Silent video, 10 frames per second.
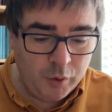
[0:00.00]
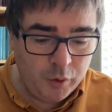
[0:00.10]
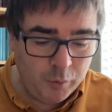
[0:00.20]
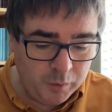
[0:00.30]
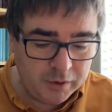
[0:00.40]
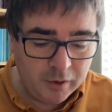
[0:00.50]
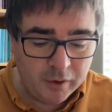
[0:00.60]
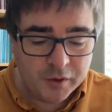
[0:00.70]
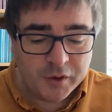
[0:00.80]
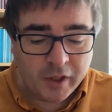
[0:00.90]
We're
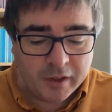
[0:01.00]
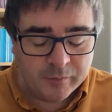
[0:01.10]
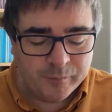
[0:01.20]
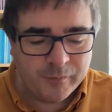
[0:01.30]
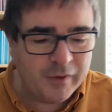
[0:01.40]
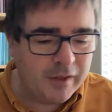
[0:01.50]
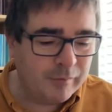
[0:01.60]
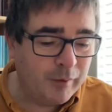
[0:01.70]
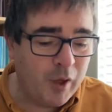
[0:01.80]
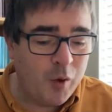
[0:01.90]

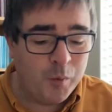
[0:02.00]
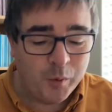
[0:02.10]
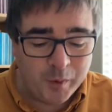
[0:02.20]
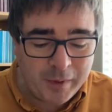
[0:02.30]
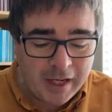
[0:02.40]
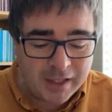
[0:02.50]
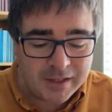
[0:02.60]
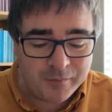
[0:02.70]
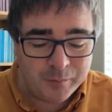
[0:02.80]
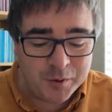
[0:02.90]
going to be
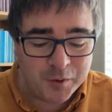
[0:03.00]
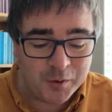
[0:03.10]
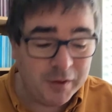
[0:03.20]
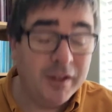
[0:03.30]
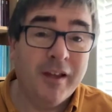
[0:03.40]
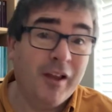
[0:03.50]
actually from John